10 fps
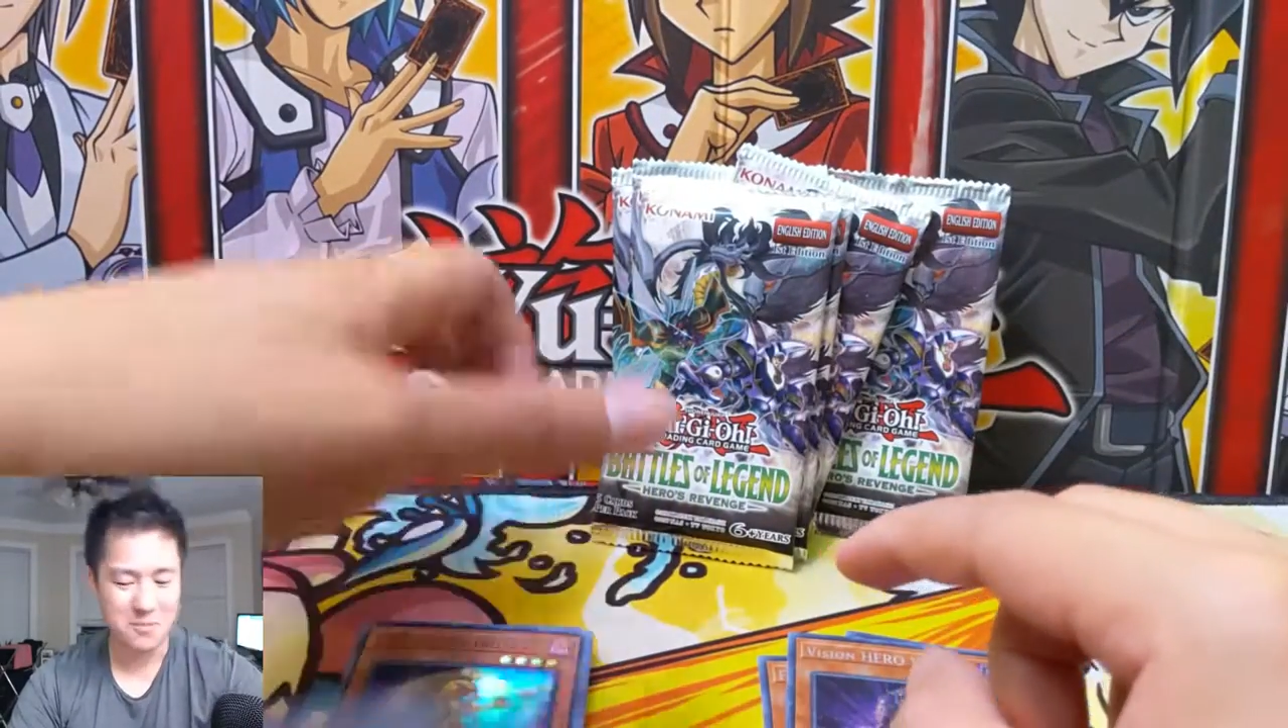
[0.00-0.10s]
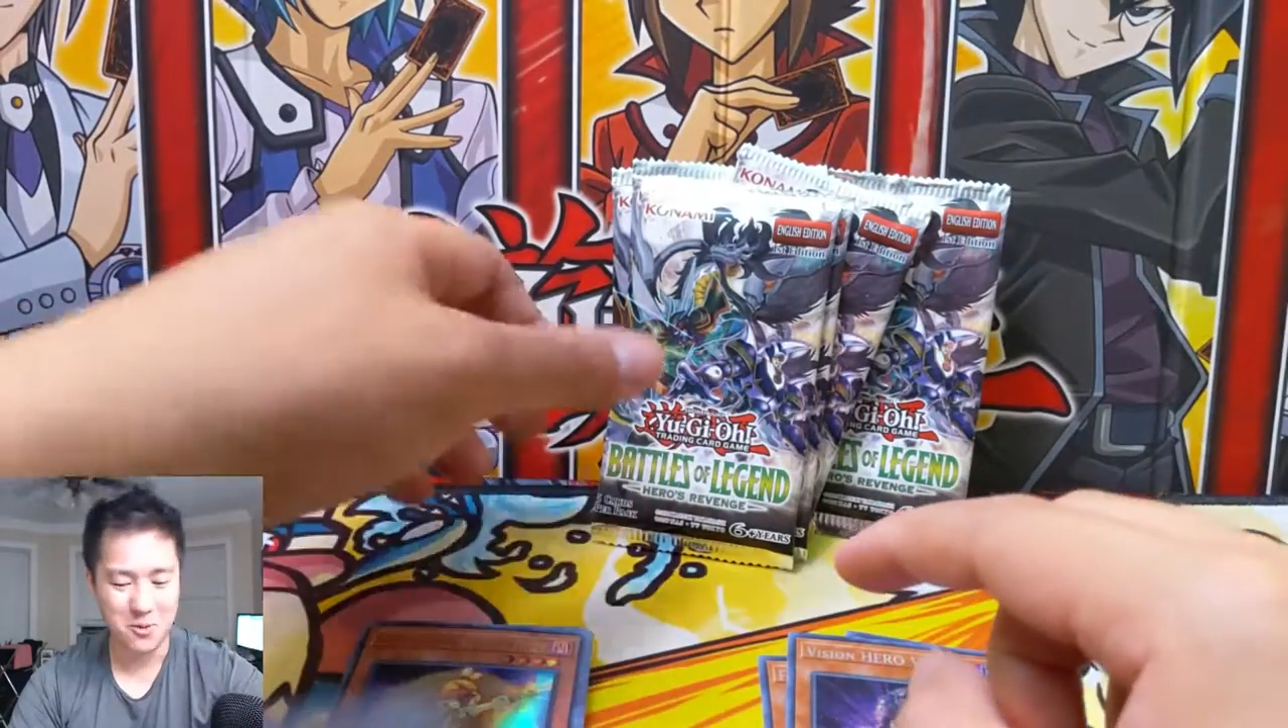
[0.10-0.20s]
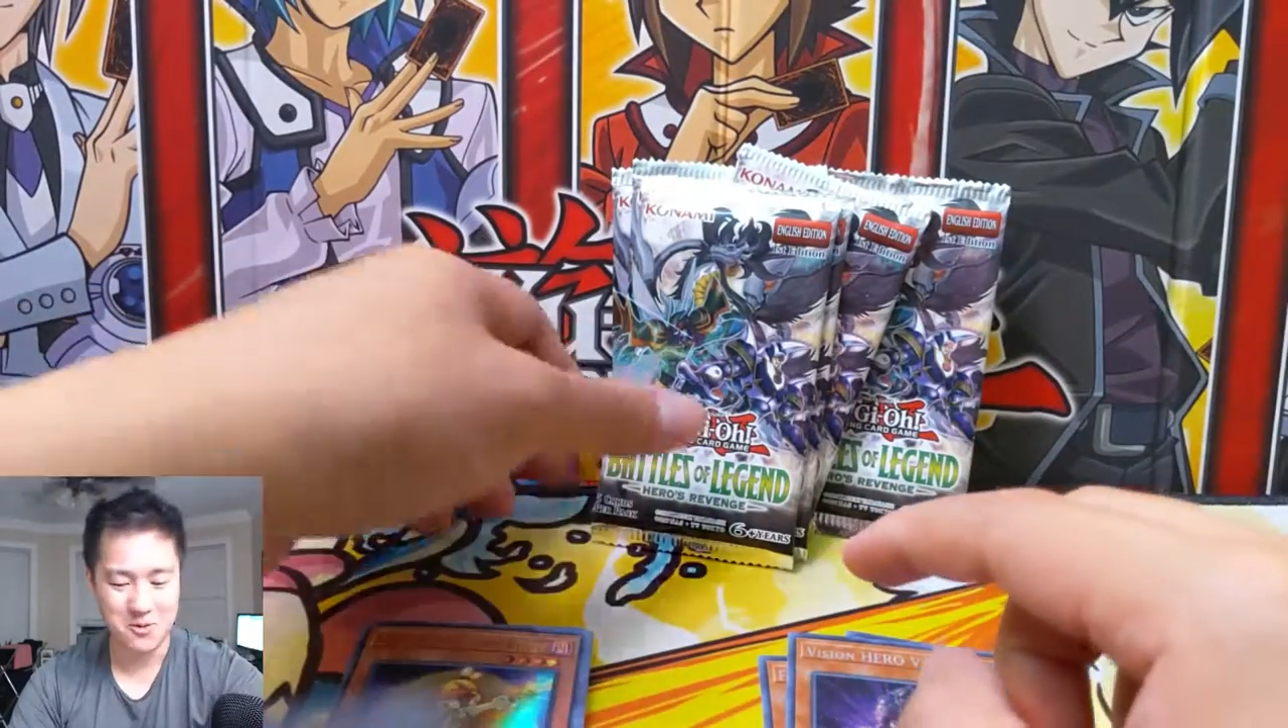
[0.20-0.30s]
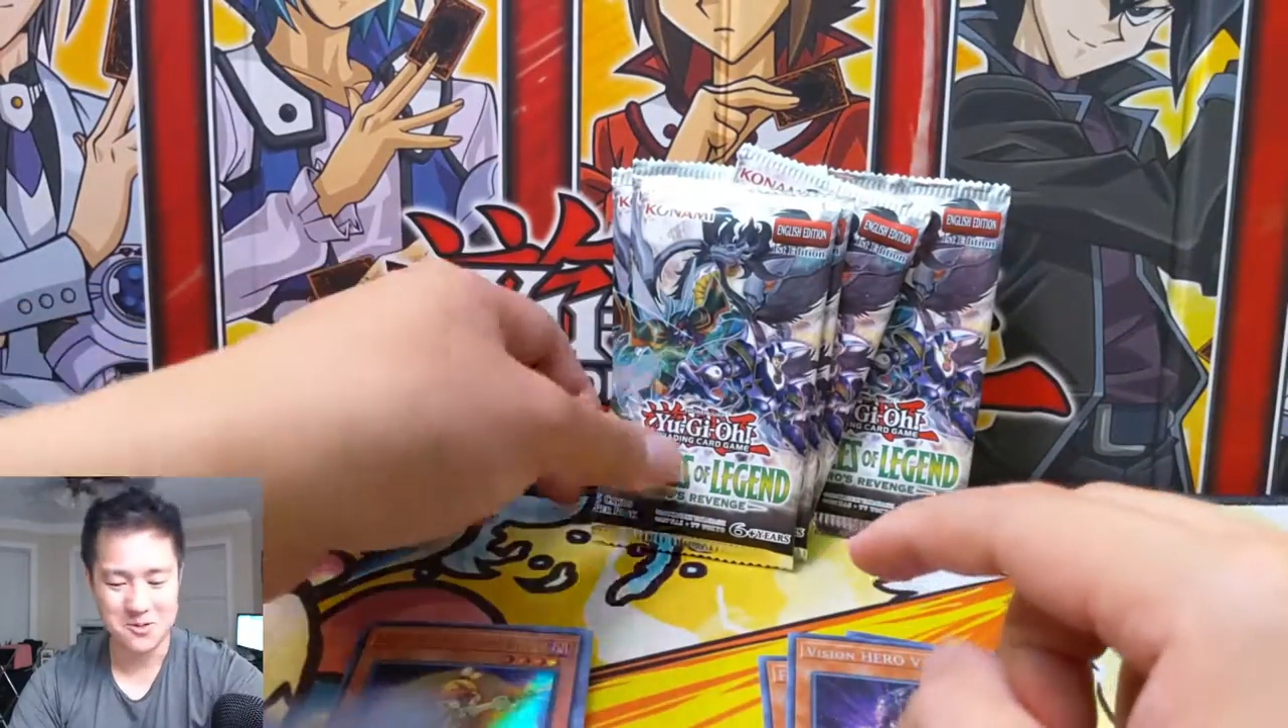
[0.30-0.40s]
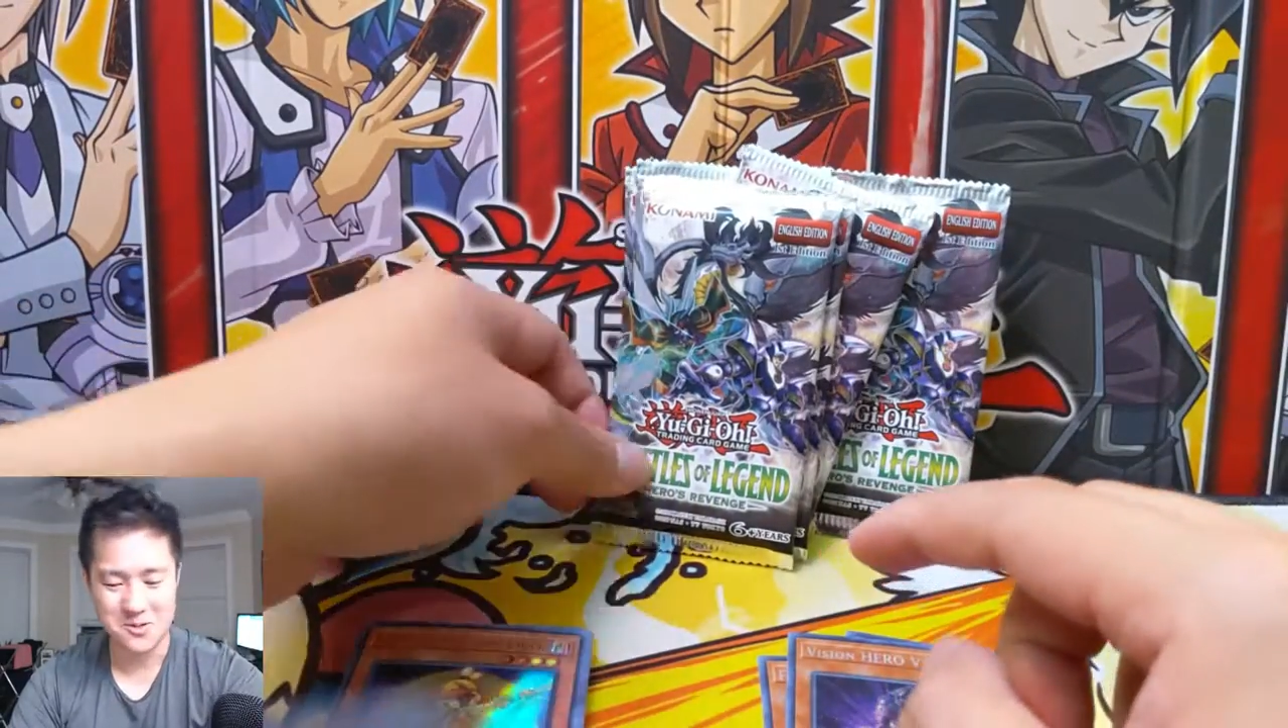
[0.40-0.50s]

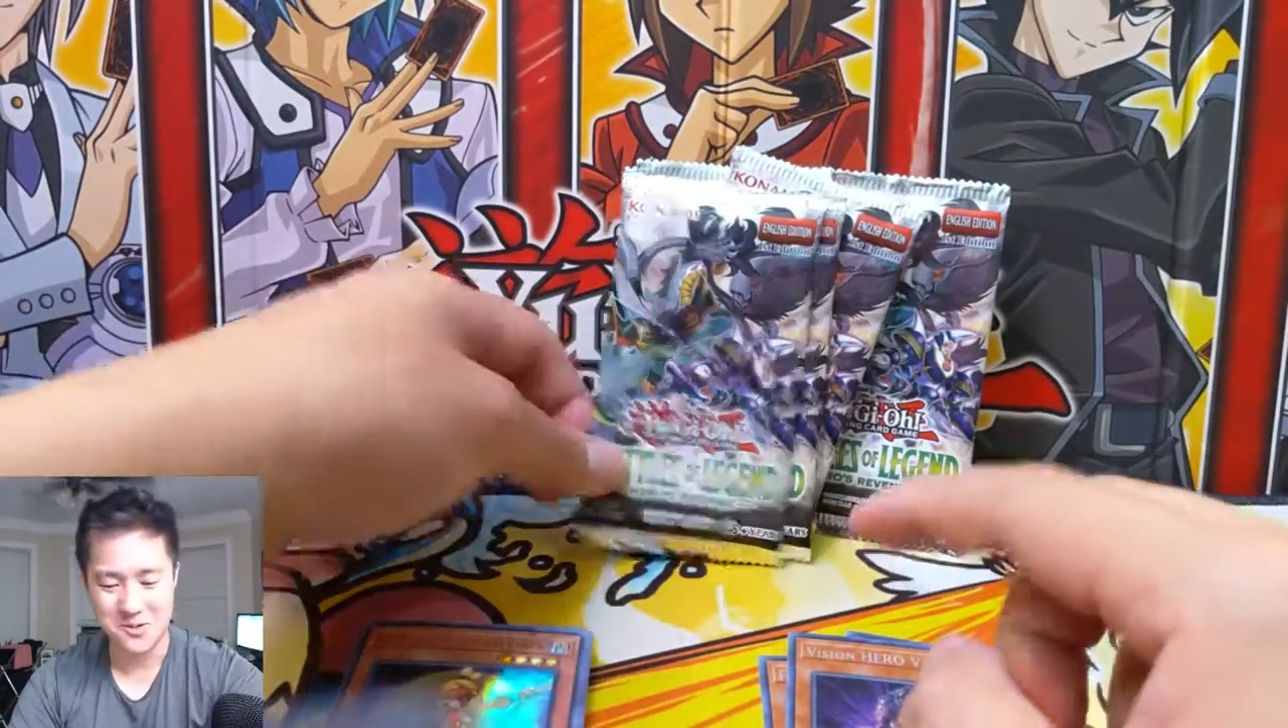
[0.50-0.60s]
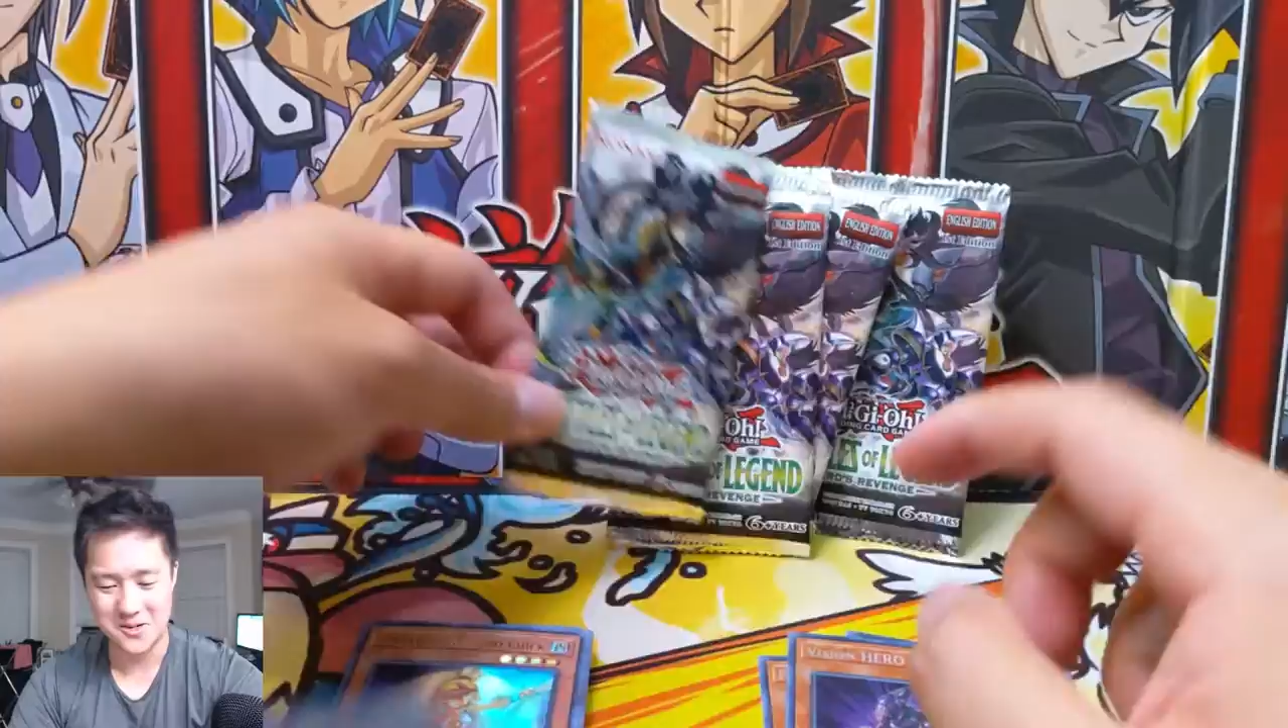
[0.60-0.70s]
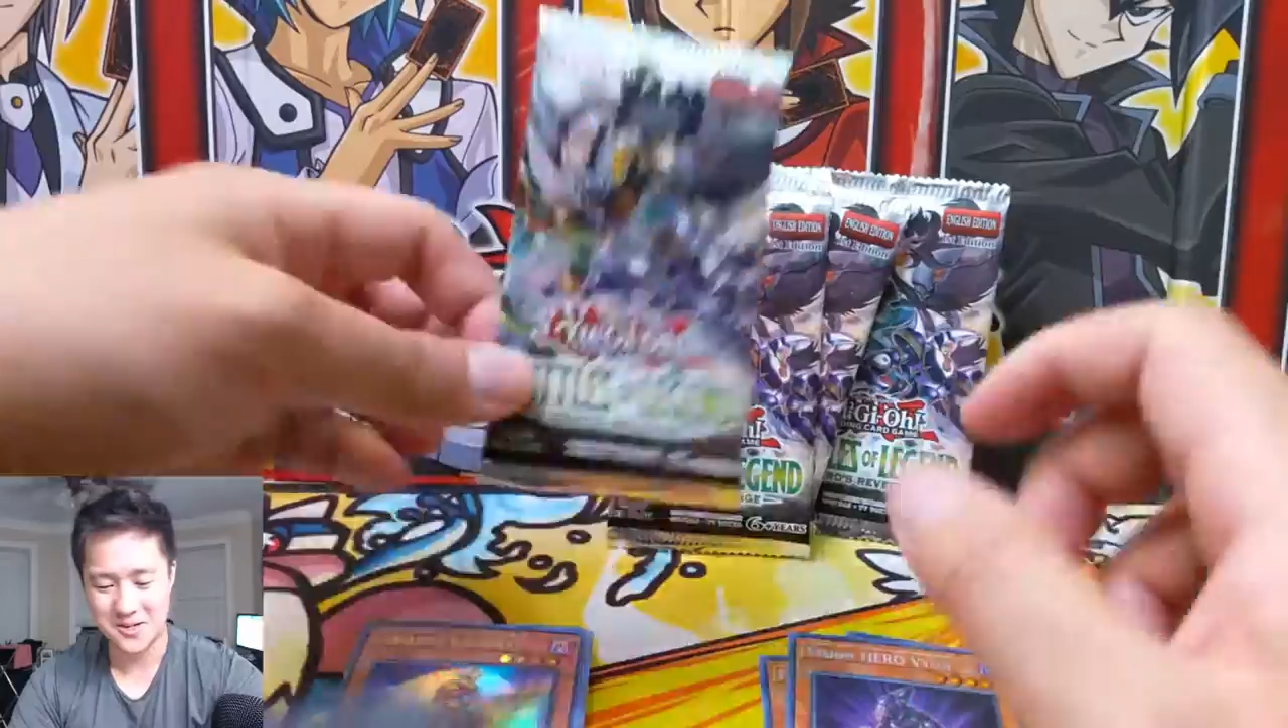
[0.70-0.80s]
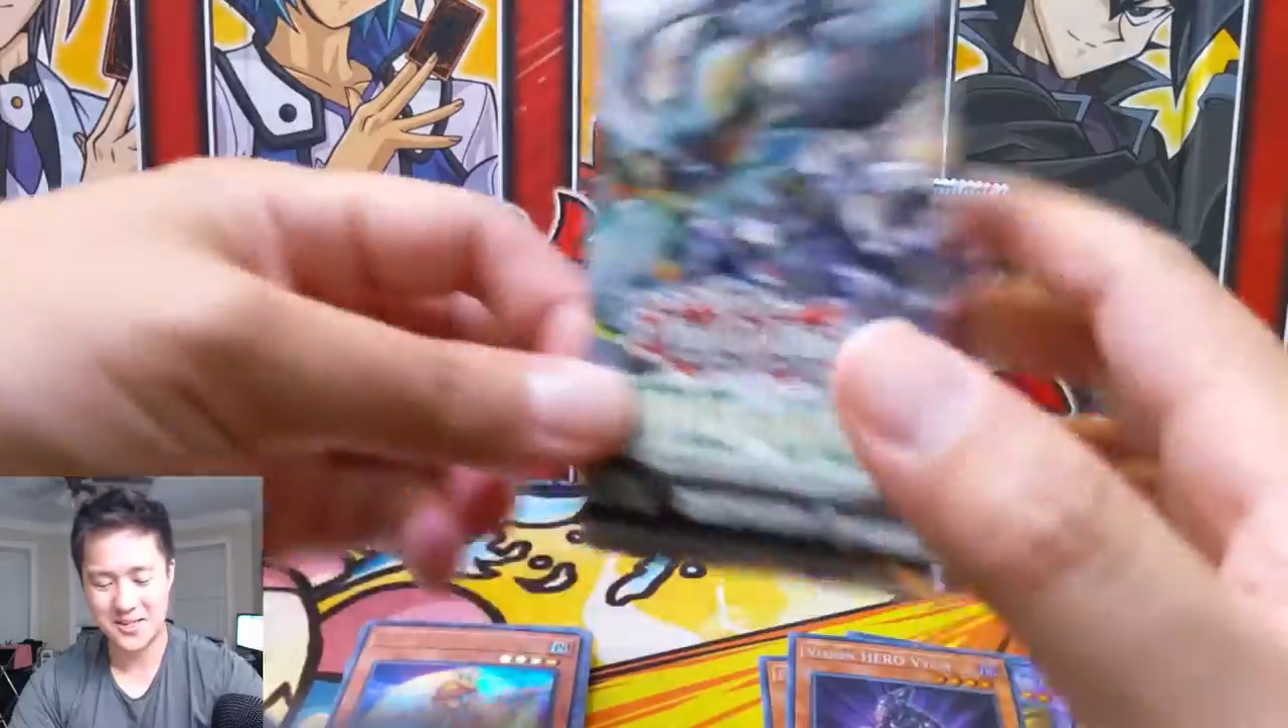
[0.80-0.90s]
Borrelsword.